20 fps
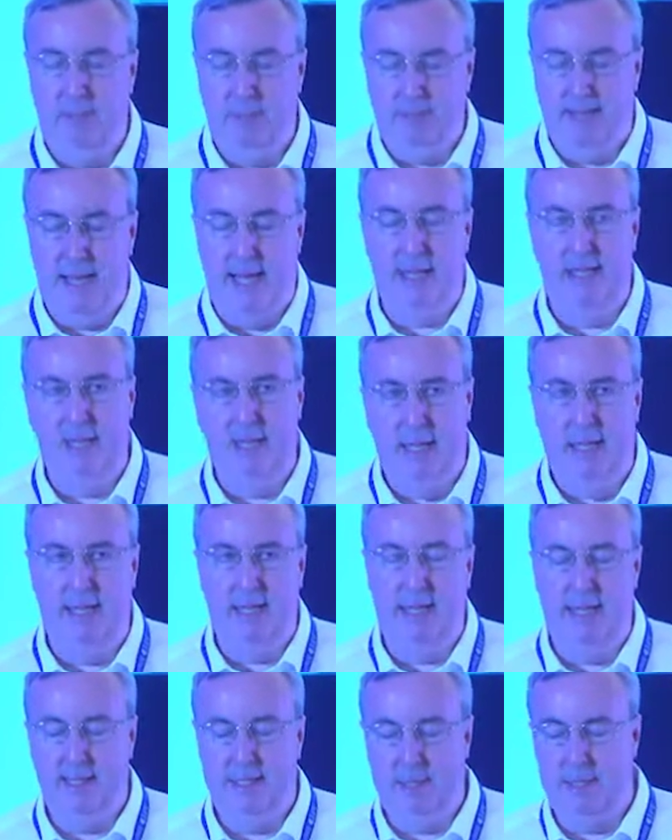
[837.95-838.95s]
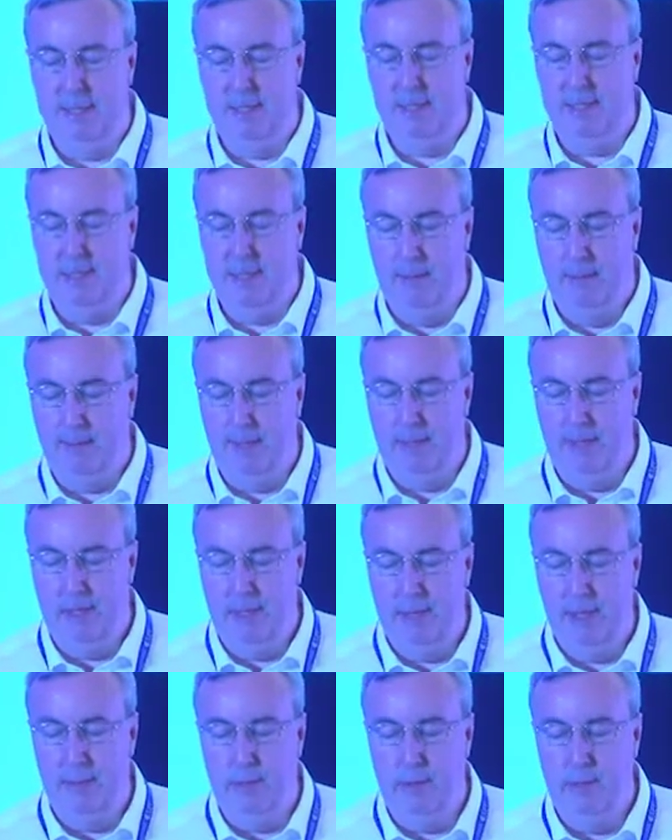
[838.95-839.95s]
potentially in these terms number
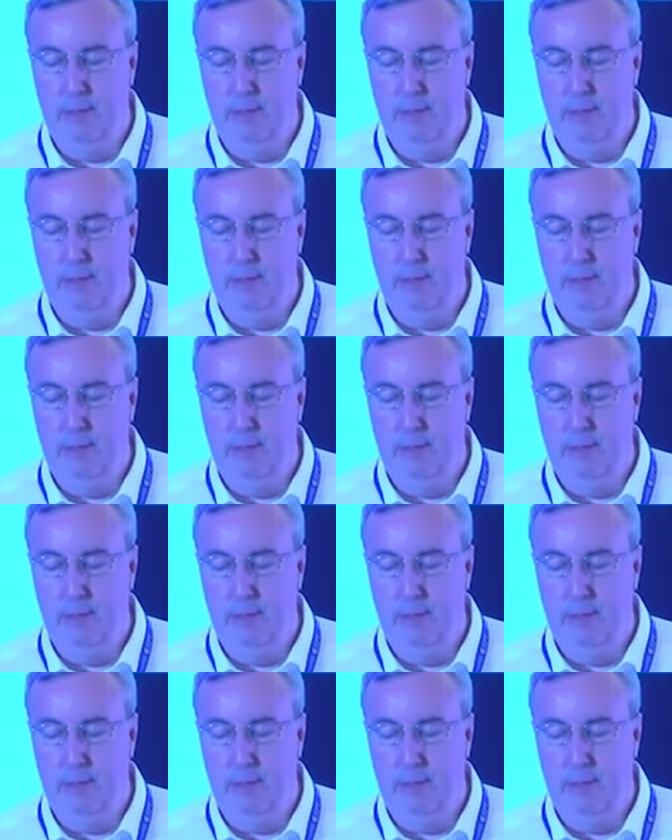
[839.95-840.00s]
2,